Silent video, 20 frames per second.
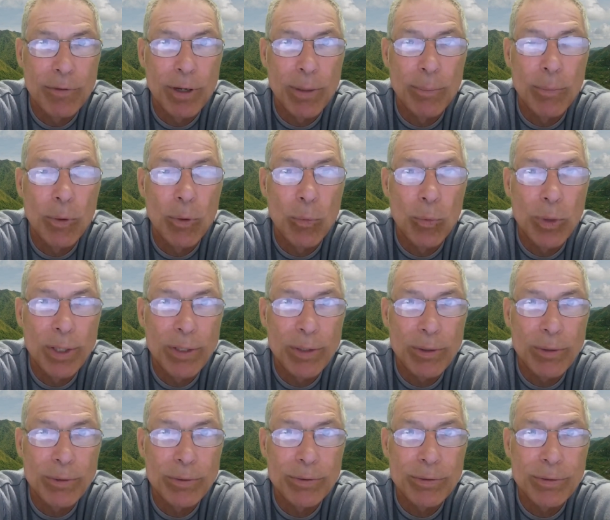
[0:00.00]
from
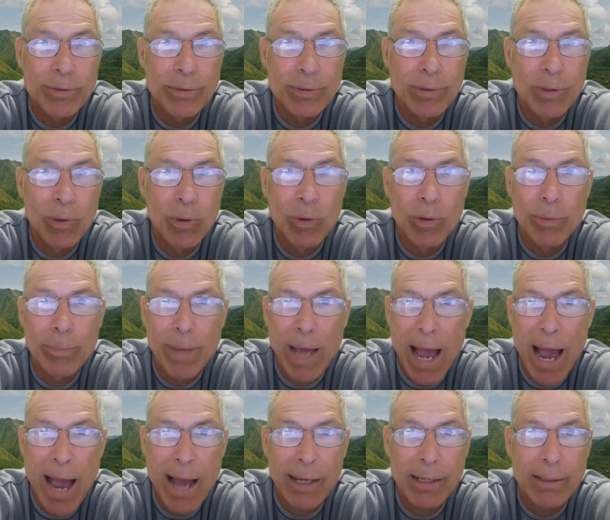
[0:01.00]
Windows or
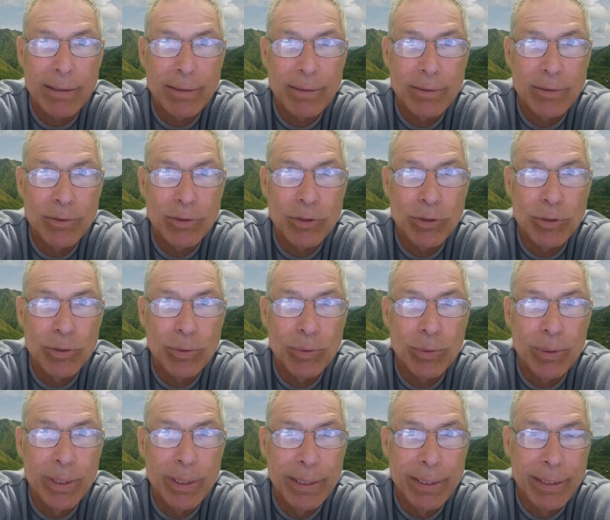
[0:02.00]
Mac
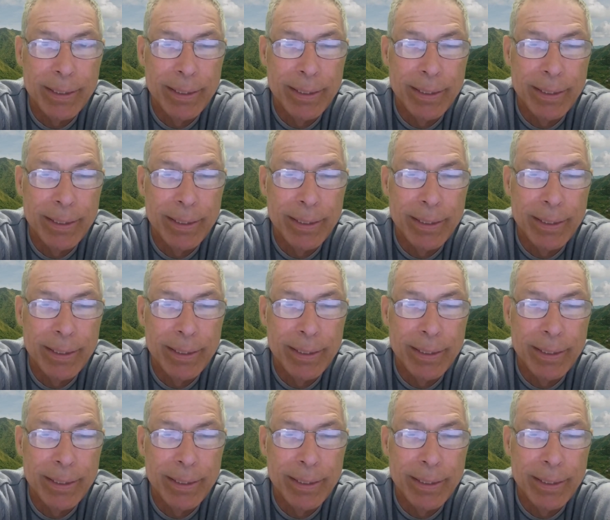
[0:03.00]
to